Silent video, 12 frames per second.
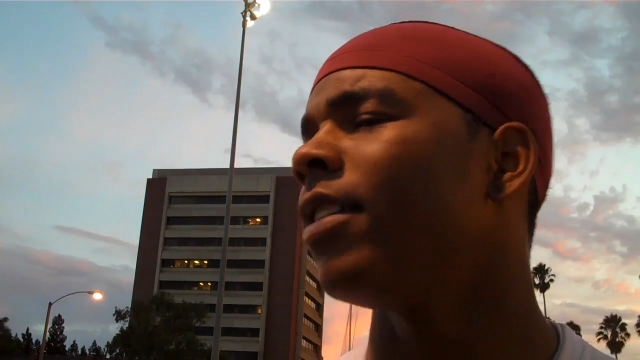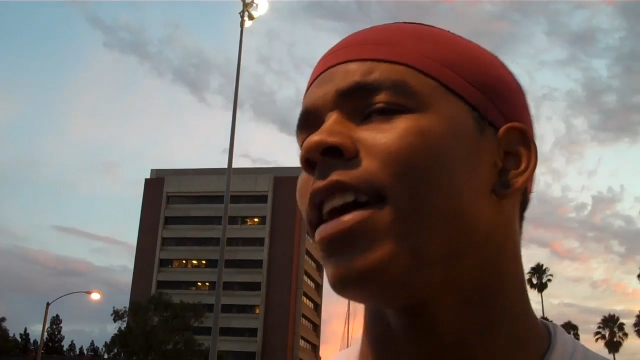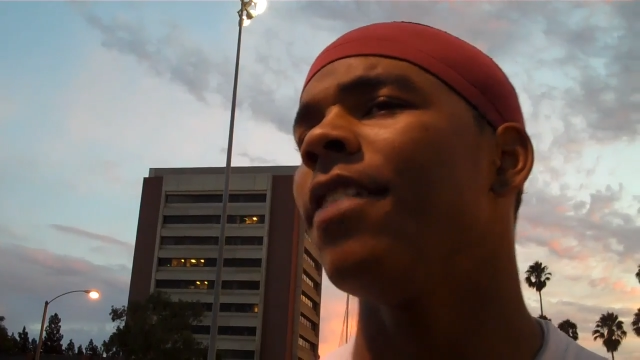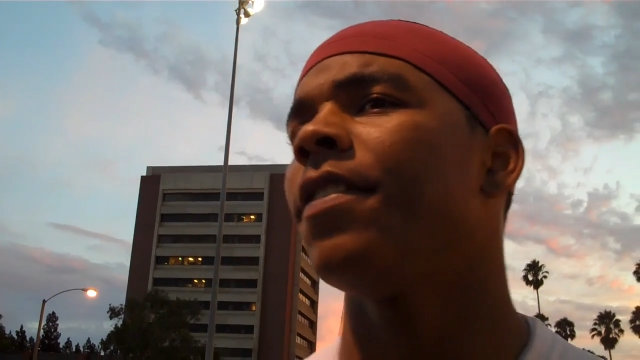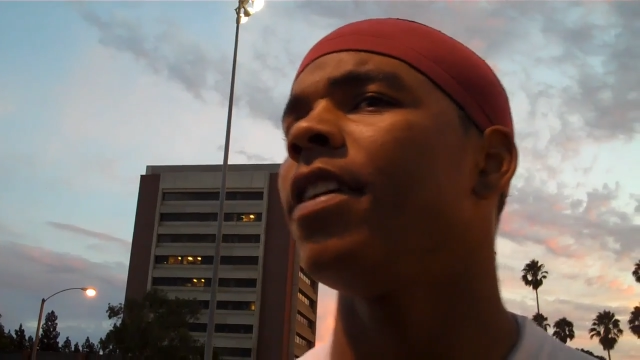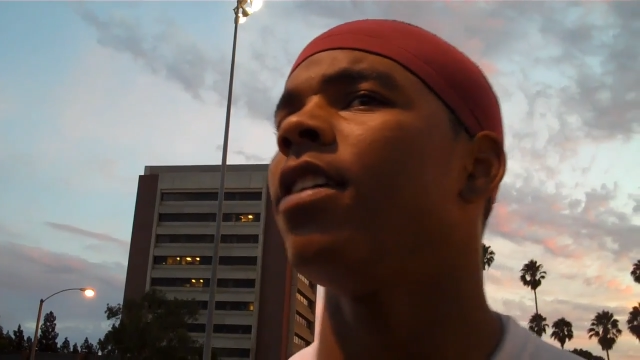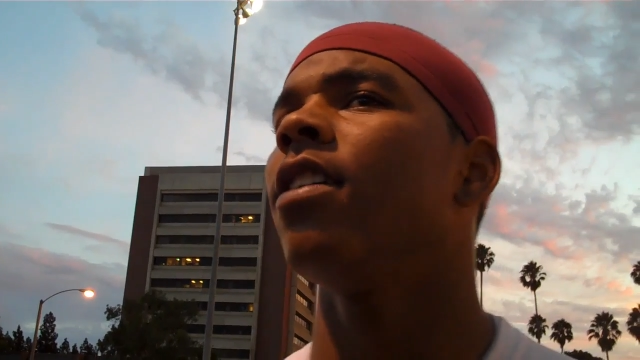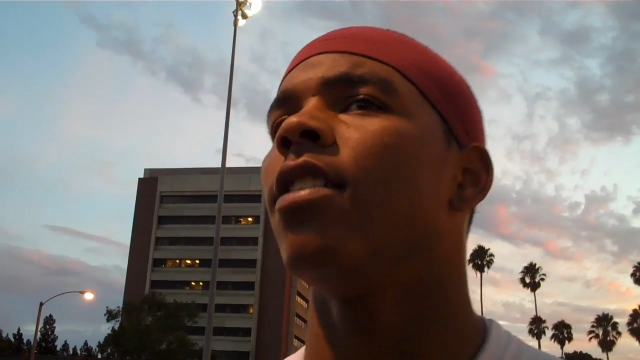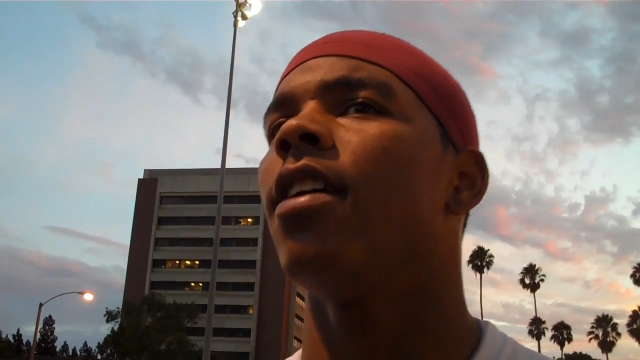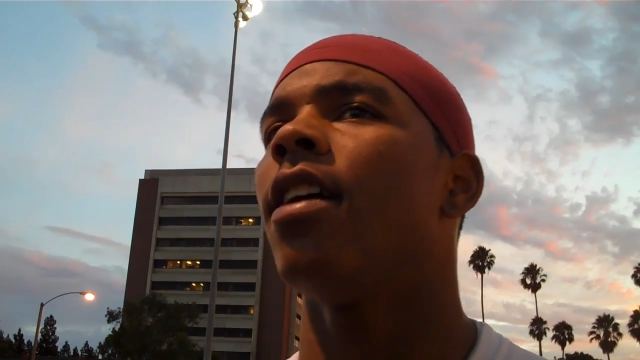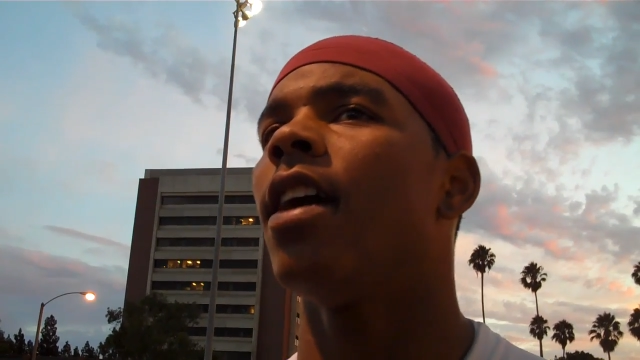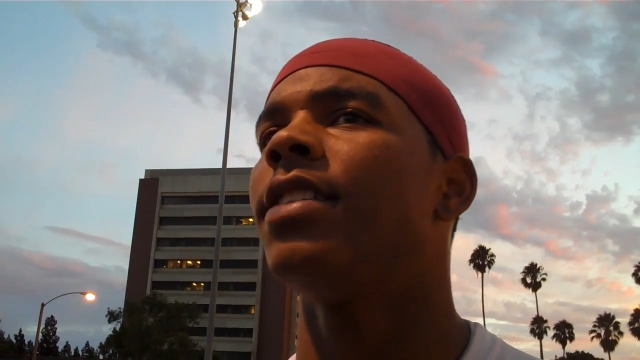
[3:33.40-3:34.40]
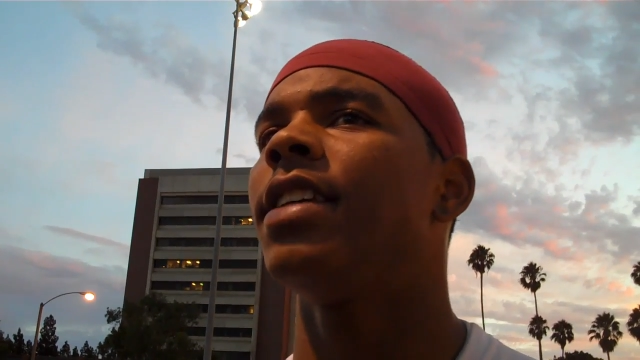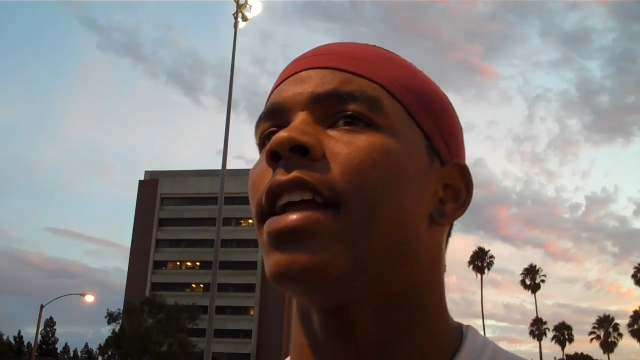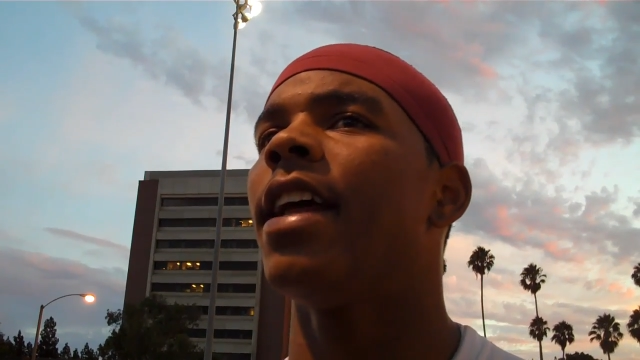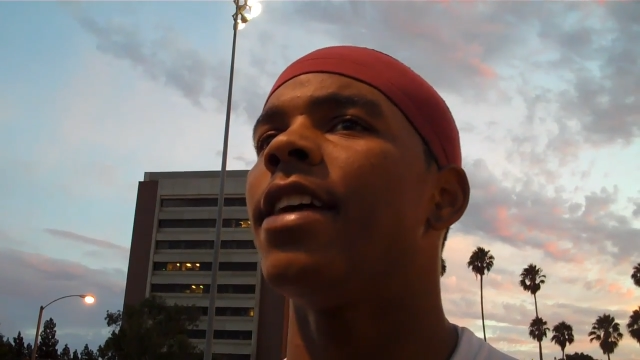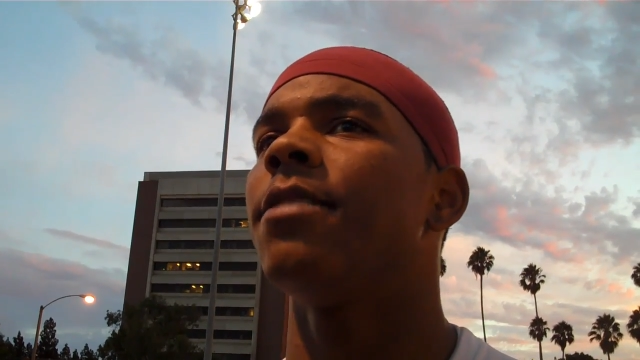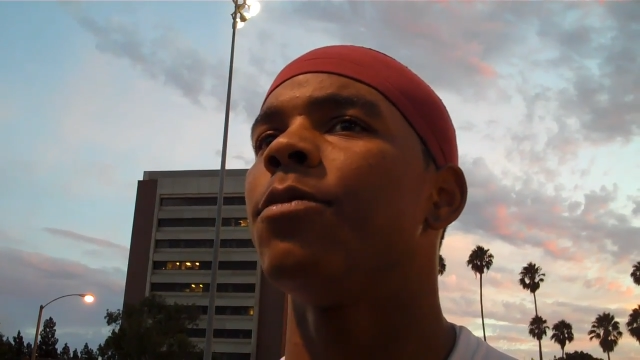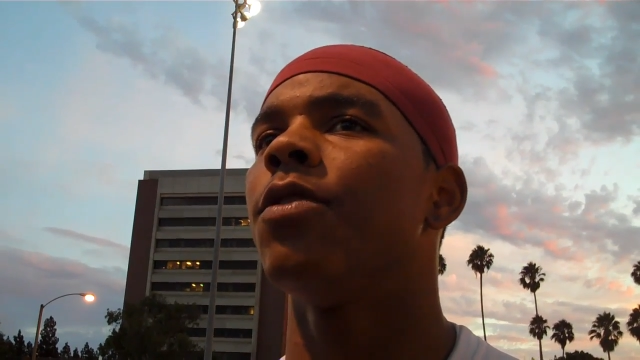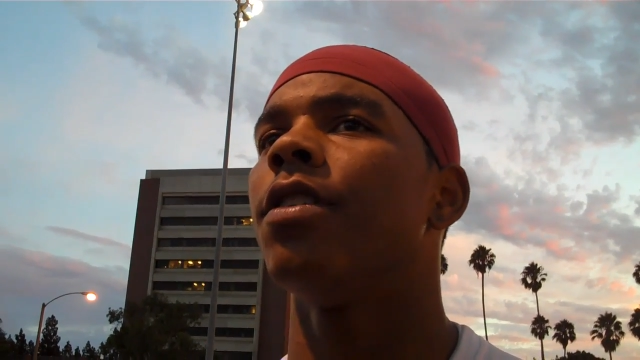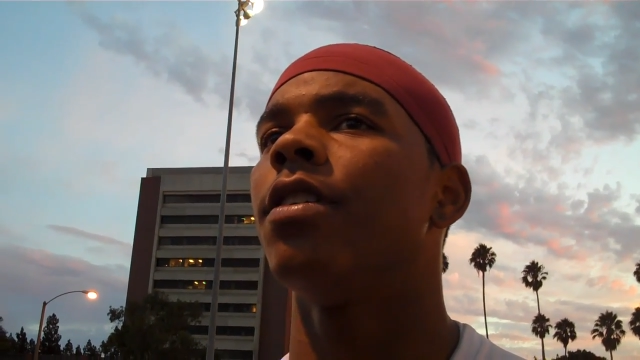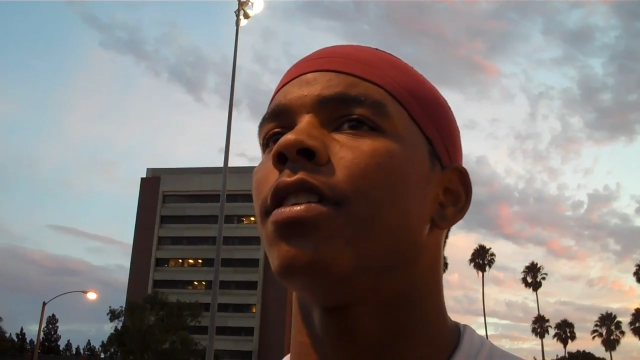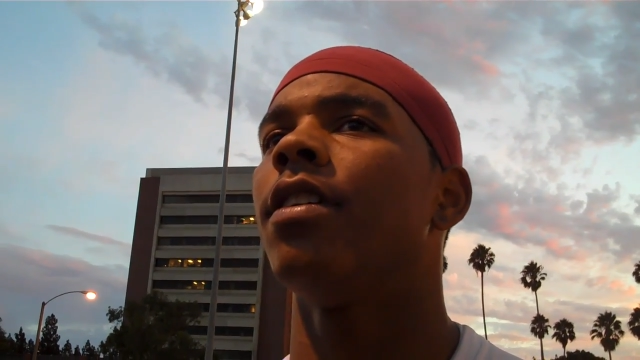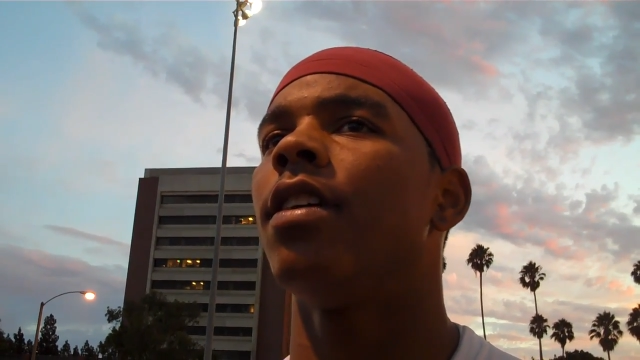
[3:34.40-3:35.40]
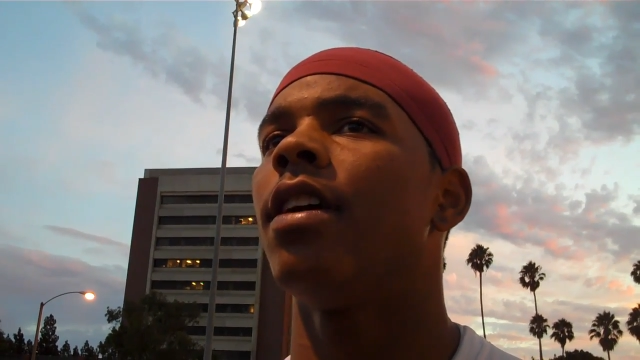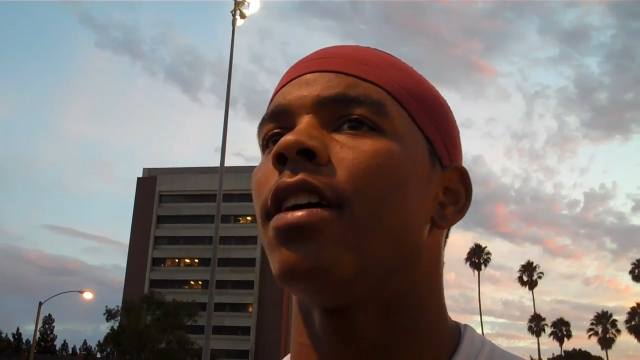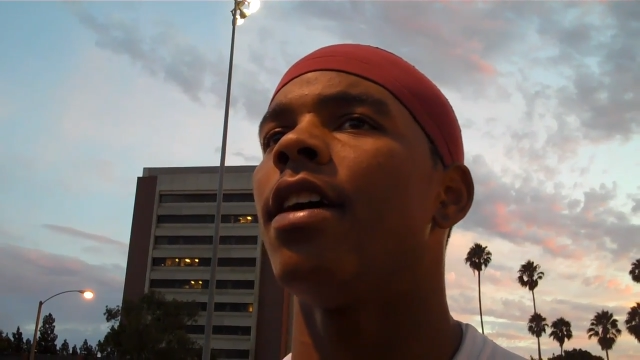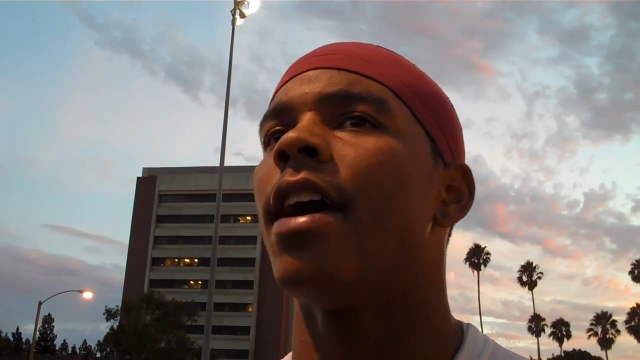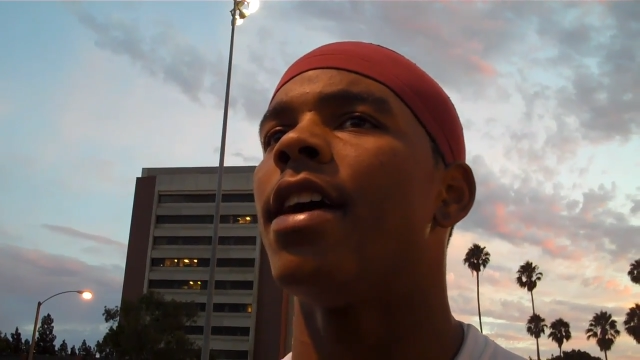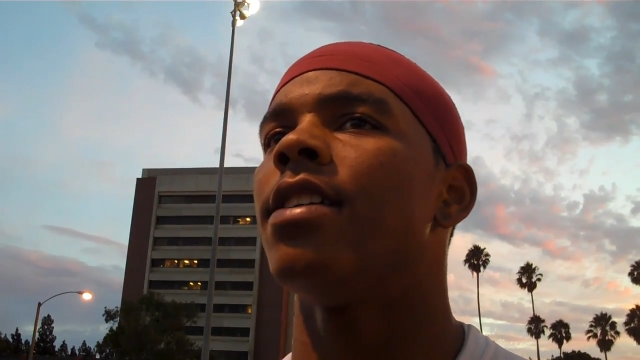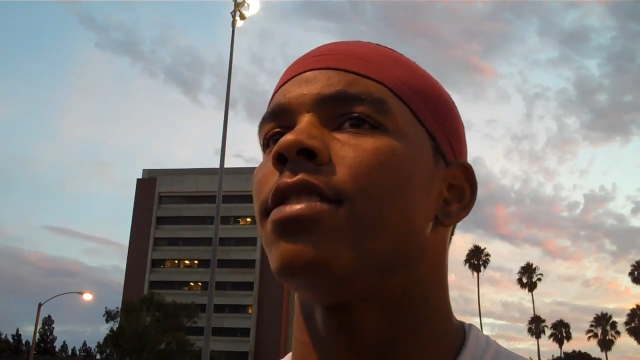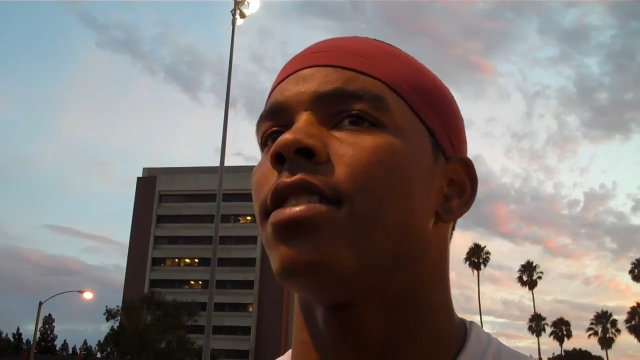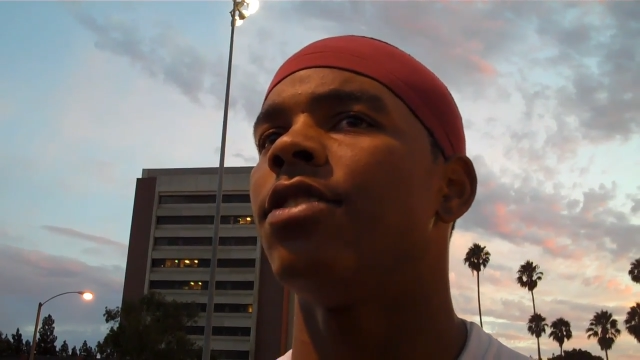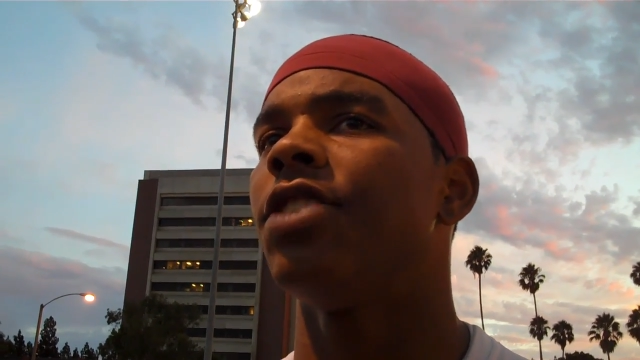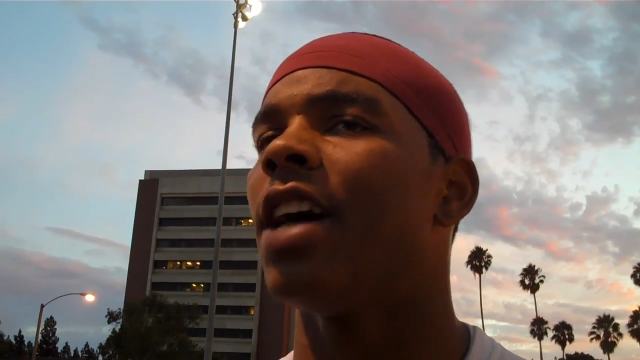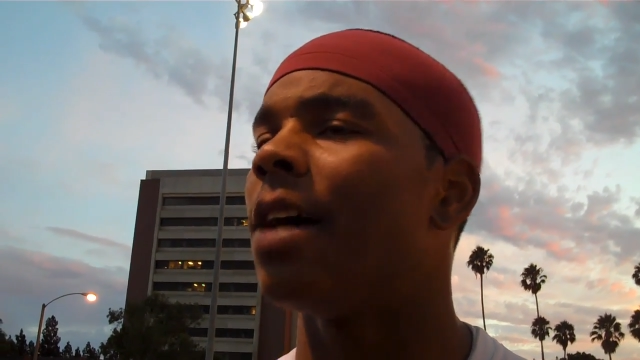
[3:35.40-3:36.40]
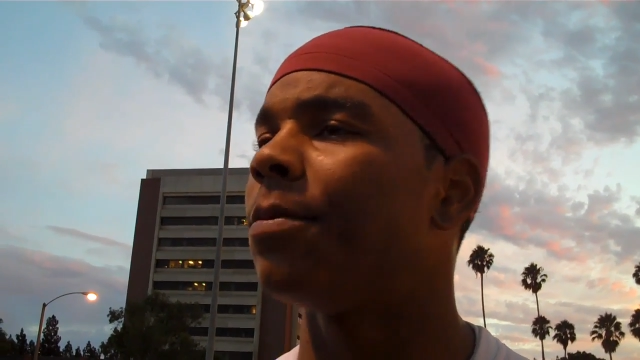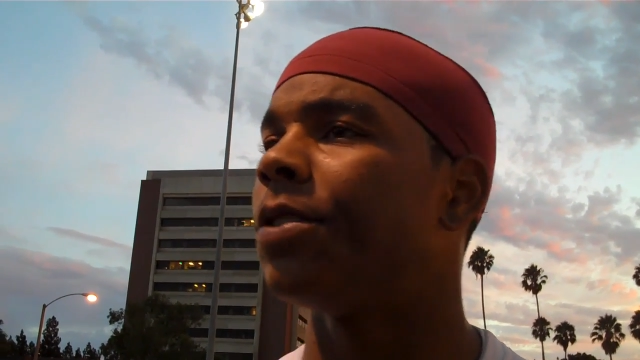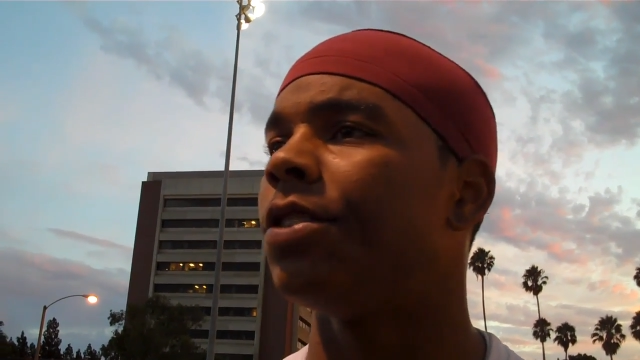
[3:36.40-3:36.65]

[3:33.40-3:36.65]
Oh, definitely. You know, I see that as more as a job.